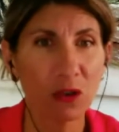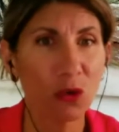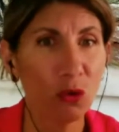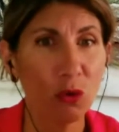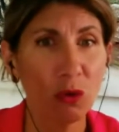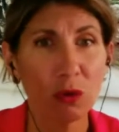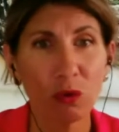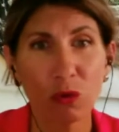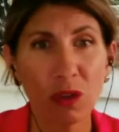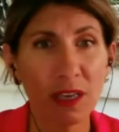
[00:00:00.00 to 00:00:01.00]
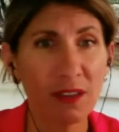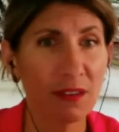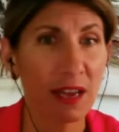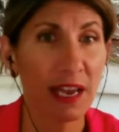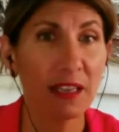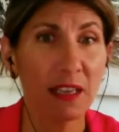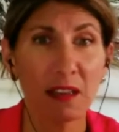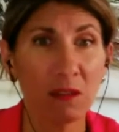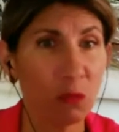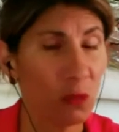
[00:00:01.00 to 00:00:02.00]
Coolest, and
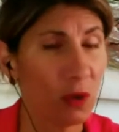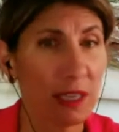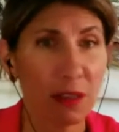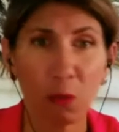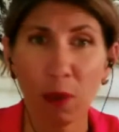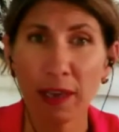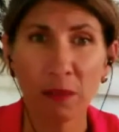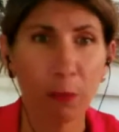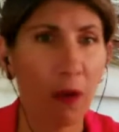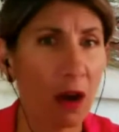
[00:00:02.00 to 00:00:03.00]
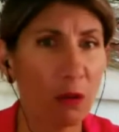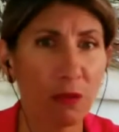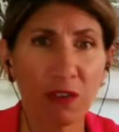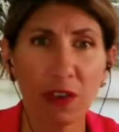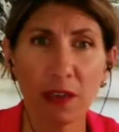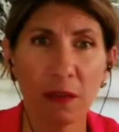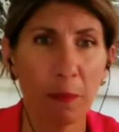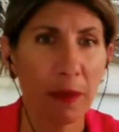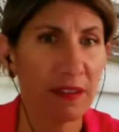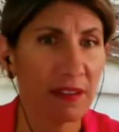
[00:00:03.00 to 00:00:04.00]
then really the right typography that
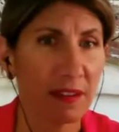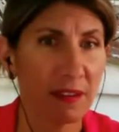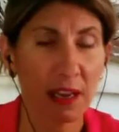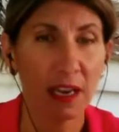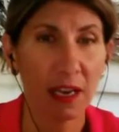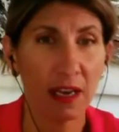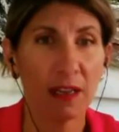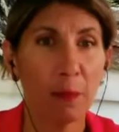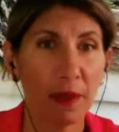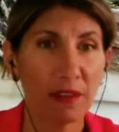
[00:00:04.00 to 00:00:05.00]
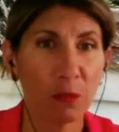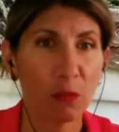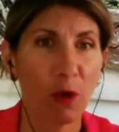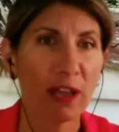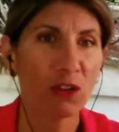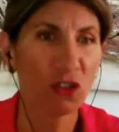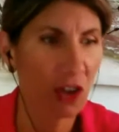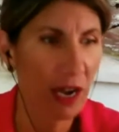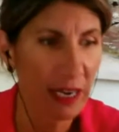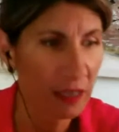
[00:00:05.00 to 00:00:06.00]
makes the brand
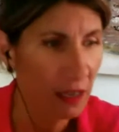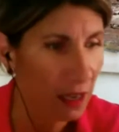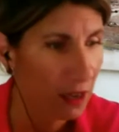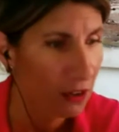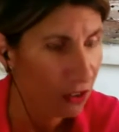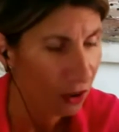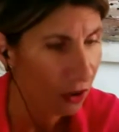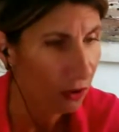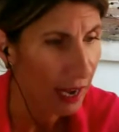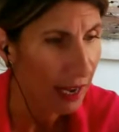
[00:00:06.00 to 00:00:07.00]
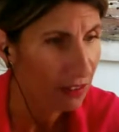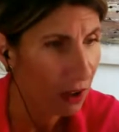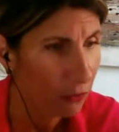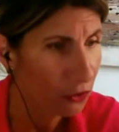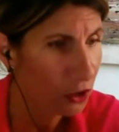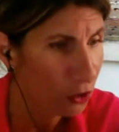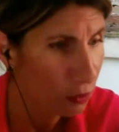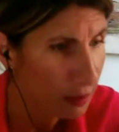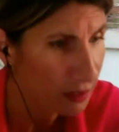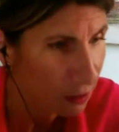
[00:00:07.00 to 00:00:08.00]
shine. So hats off to
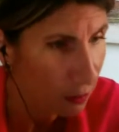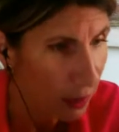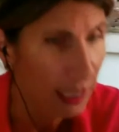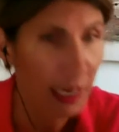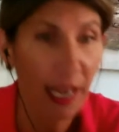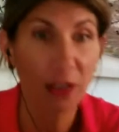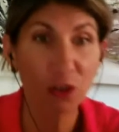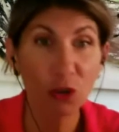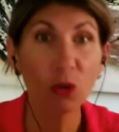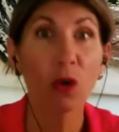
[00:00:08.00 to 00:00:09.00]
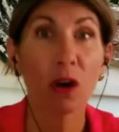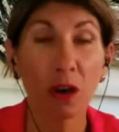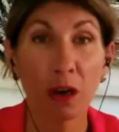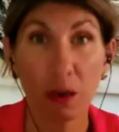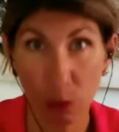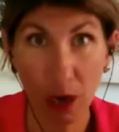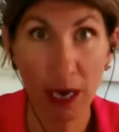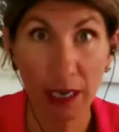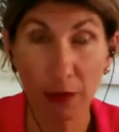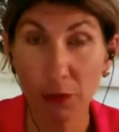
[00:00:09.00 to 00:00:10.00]
you, my dear Ryan. And you are,
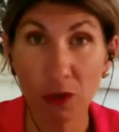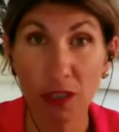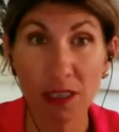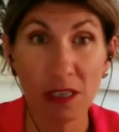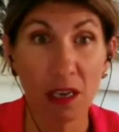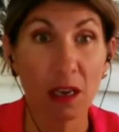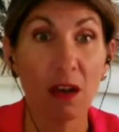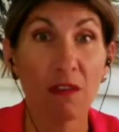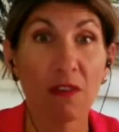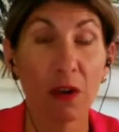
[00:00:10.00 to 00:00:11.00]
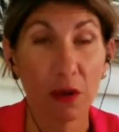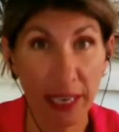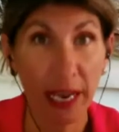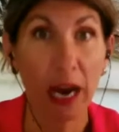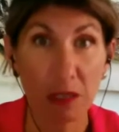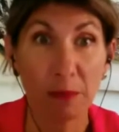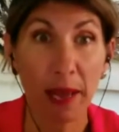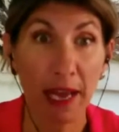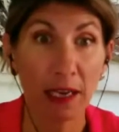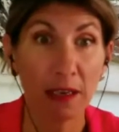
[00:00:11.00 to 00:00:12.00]
Ryan, if you're listening, a very
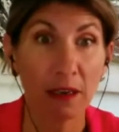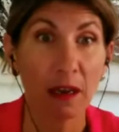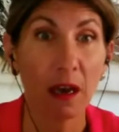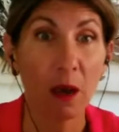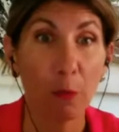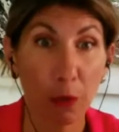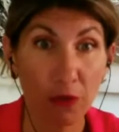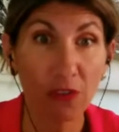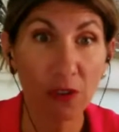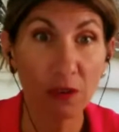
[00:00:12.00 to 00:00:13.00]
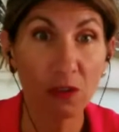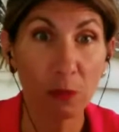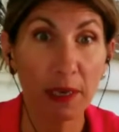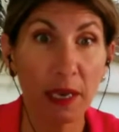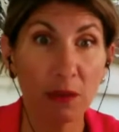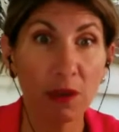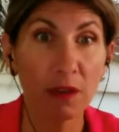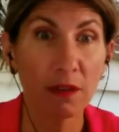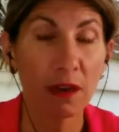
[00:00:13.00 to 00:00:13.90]
charismatic person to begin with.